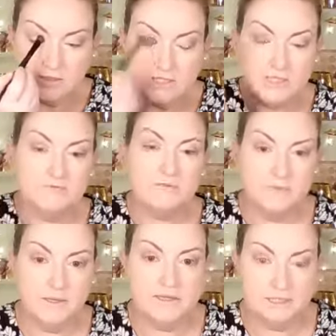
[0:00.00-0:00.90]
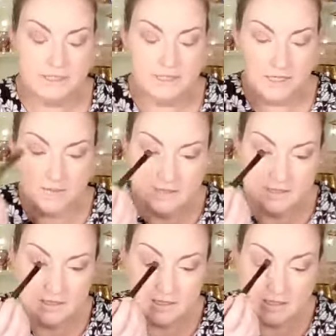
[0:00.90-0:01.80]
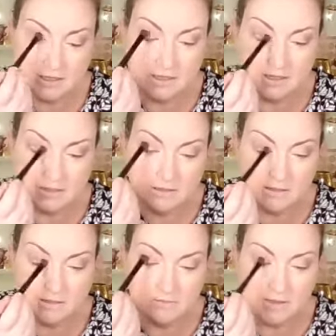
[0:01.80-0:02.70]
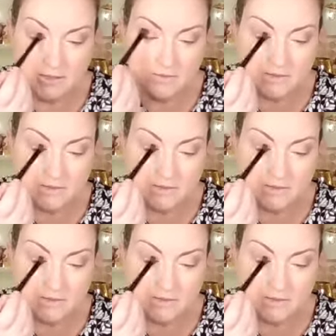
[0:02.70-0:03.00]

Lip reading: I actually have Ted Bundy's head coming in the mail.